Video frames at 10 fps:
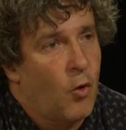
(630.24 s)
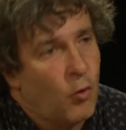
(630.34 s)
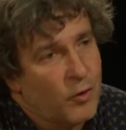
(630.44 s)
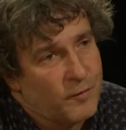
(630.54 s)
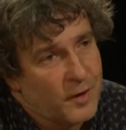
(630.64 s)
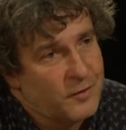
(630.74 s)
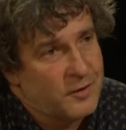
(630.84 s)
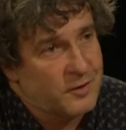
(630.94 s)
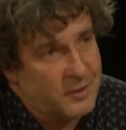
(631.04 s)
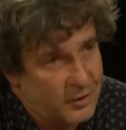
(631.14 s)
all of the
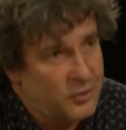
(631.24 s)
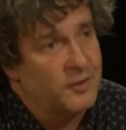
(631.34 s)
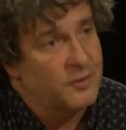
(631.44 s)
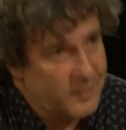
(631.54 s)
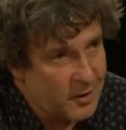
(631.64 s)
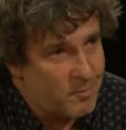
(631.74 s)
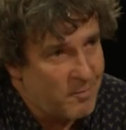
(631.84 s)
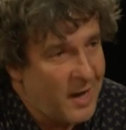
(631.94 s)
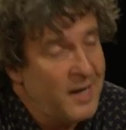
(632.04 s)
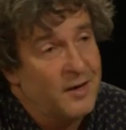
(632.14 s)
decisions that are
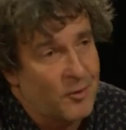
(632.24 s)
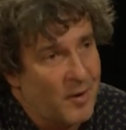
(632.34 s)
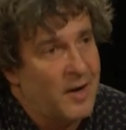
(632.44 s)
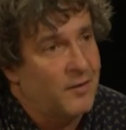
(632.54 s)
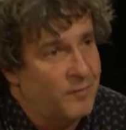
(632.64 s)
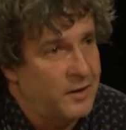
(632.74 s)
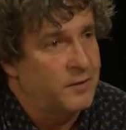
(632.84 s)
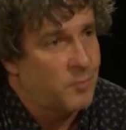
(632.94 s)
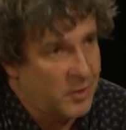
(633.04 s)
made around these